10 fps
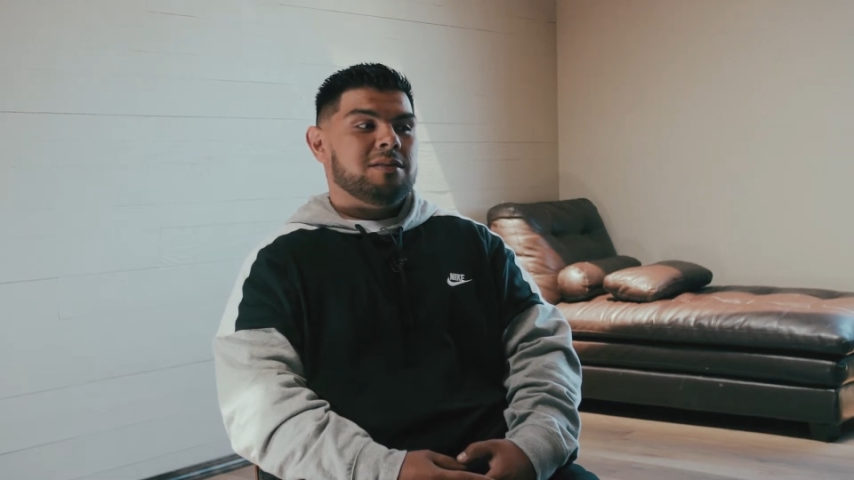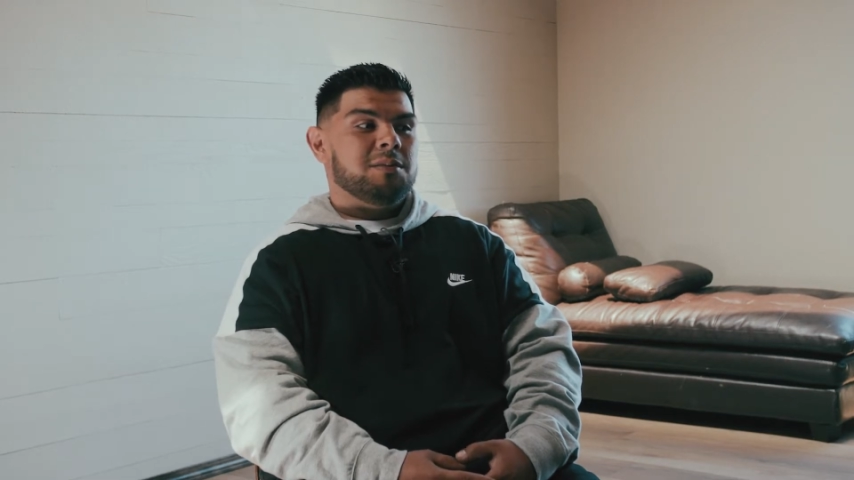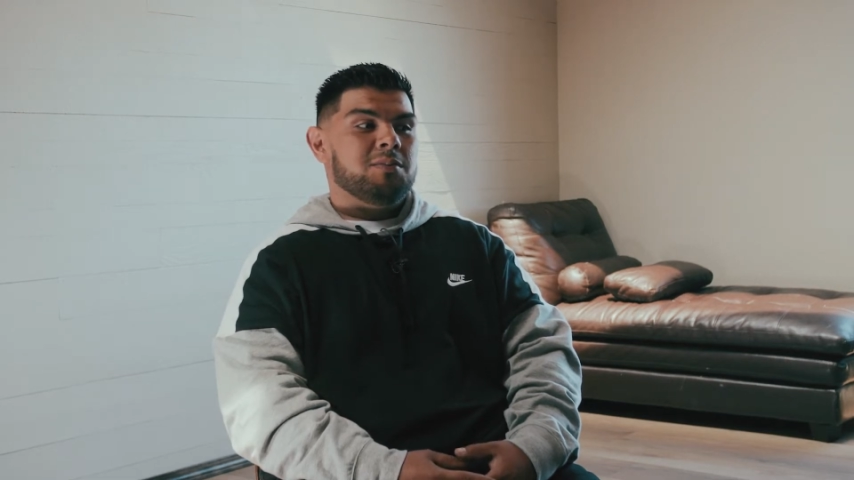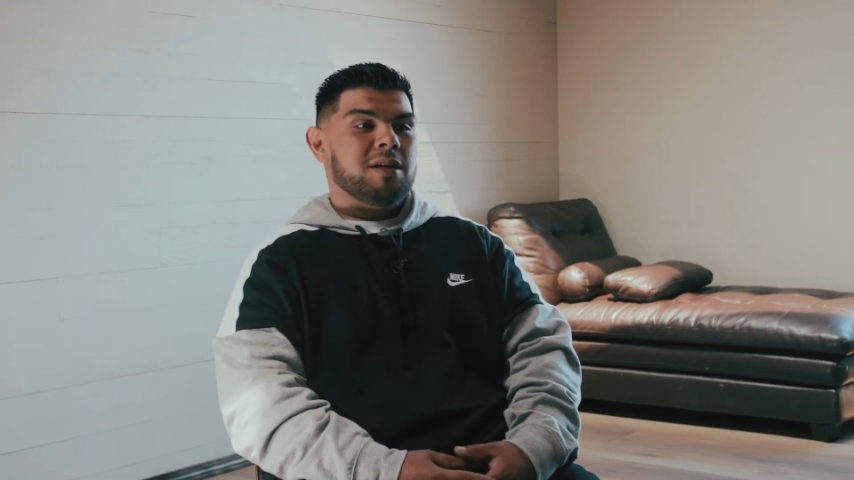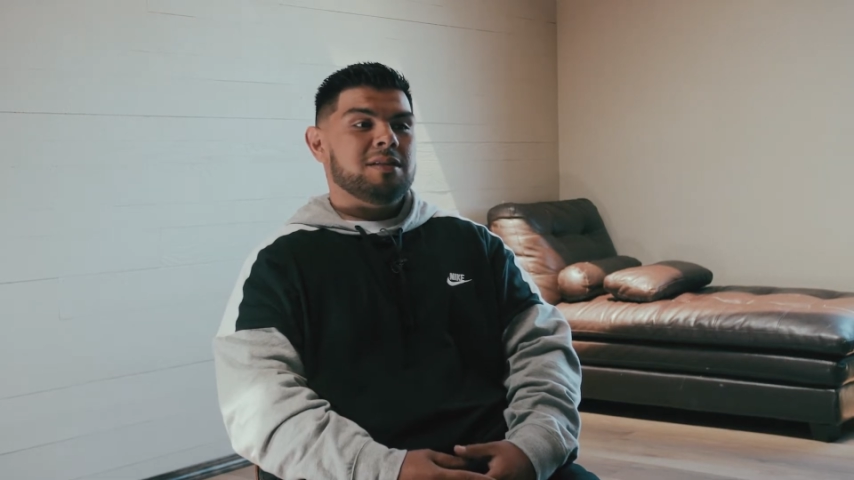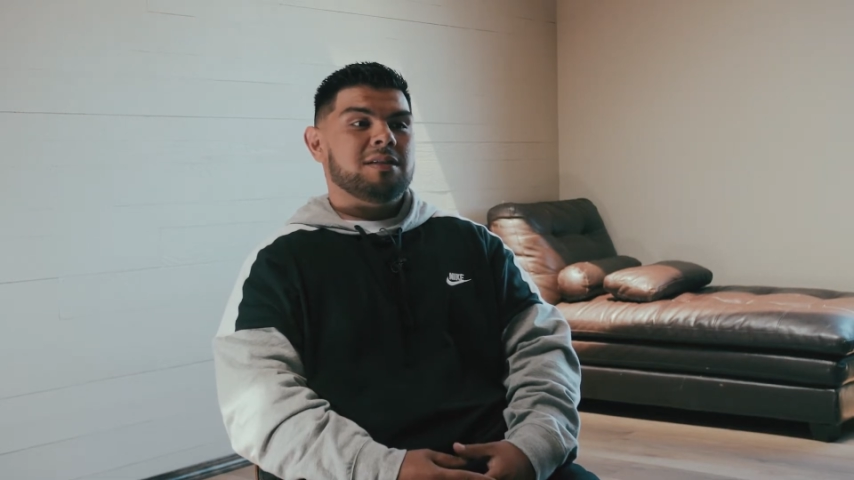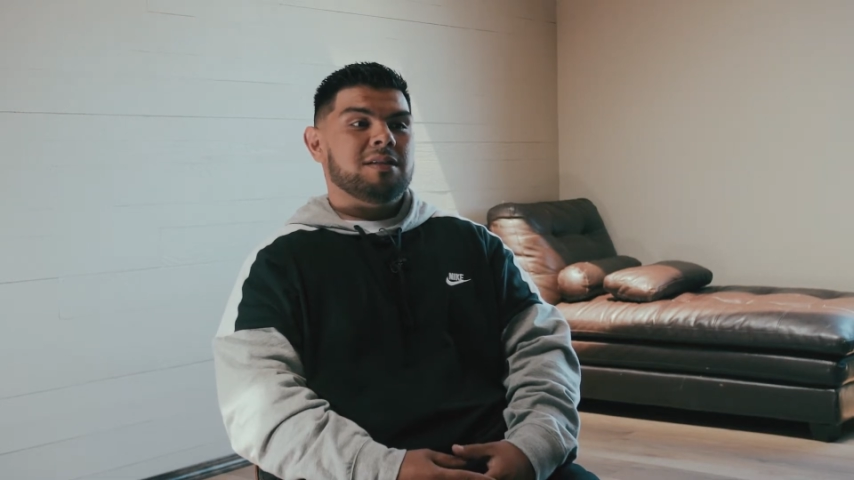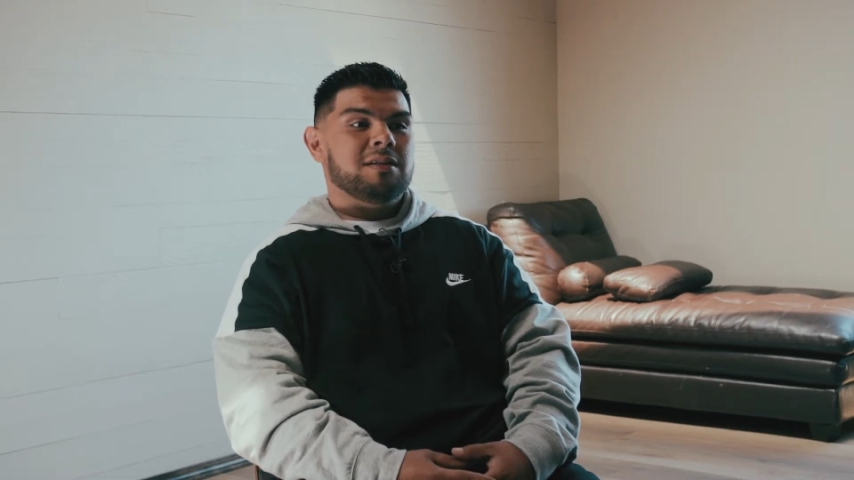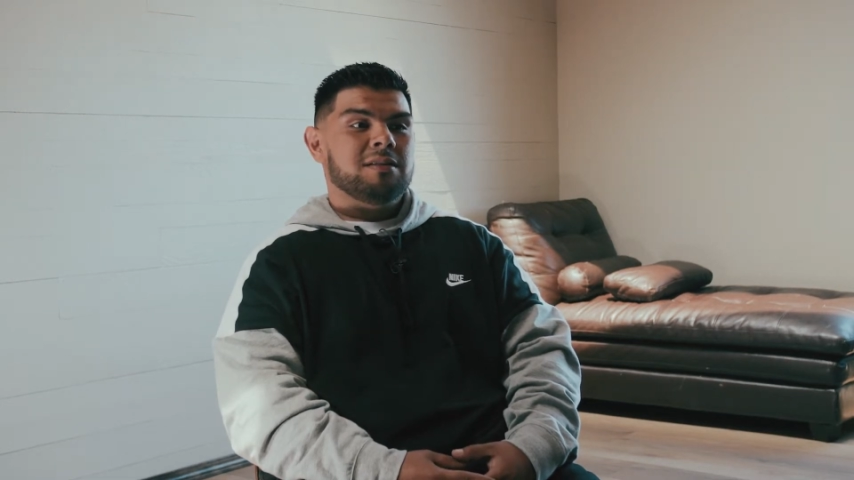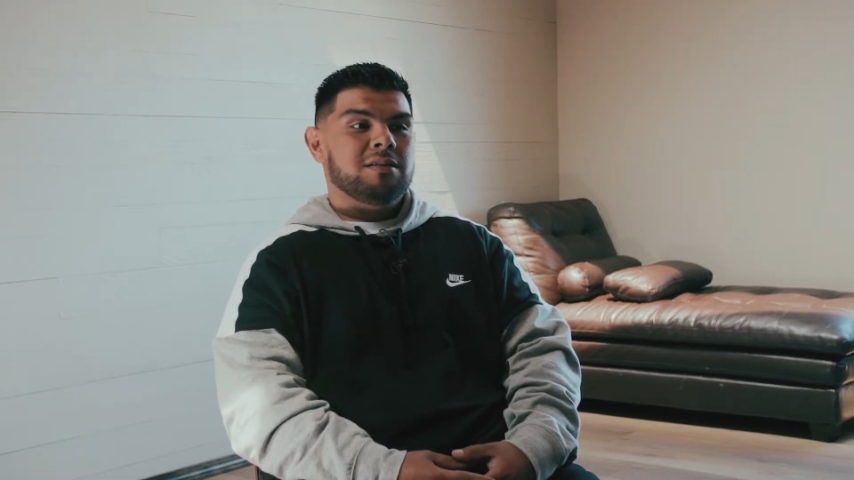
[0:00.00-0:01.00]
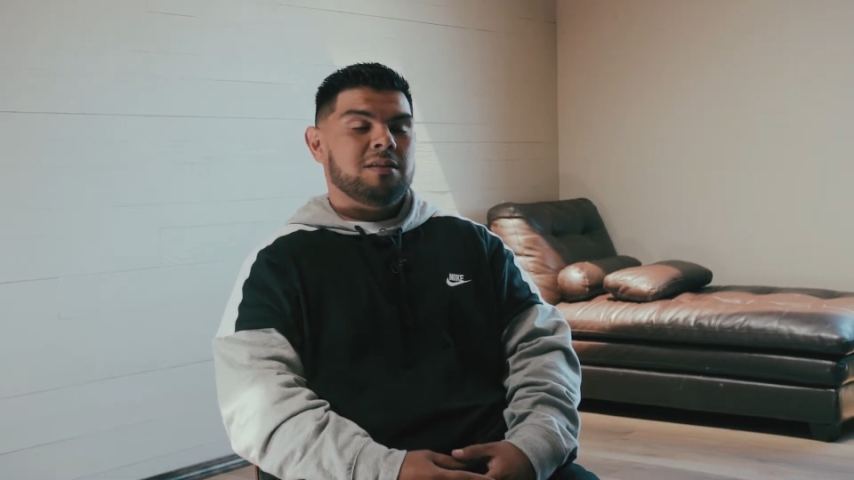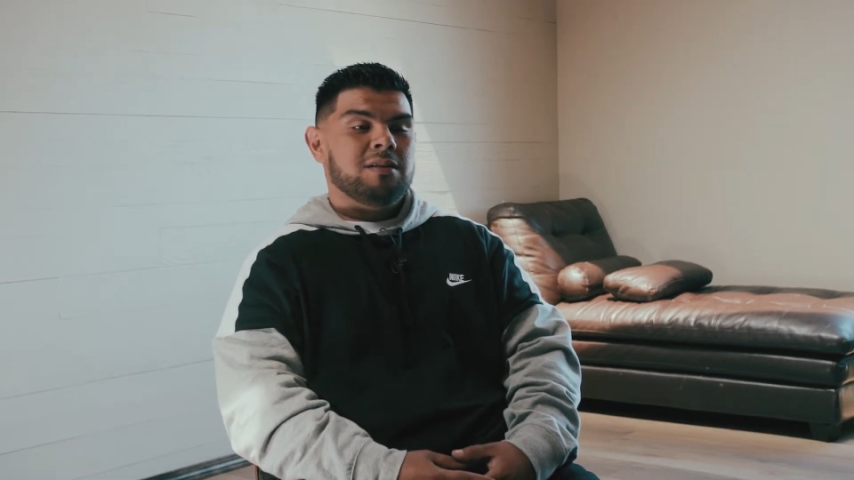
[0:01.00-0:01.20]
depressing.